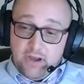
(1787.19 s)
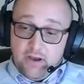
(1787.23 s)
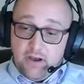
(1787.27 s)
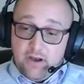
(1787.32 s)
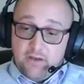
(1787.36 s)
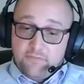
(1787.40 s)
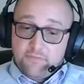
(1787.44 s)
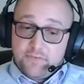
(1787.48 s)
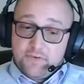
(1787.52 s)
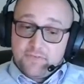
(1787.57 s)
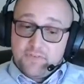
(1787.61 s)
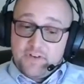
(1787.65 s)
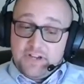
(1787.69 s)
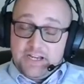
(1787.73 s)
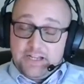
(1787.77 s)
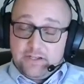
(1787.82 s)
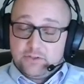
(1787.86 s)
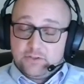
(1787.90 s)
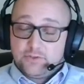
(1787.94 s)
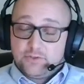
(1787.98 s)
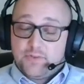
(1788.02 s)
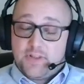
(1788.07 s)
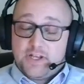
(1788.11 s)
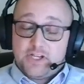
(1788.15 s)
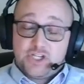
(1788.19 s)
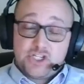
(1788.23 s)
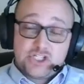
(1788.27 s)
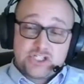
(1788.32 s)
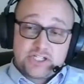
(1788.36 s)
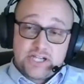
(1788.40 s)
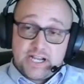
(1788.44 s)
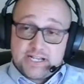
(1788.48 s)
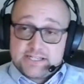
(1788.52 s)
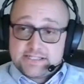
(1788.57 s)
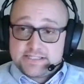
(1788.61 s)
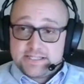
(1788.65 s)
off of an elder that
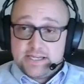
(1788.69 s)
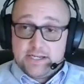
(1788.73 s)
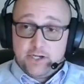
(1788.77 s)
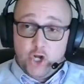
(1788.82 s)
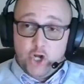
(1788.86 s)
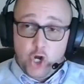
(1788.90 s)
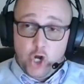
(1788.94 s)
just got sent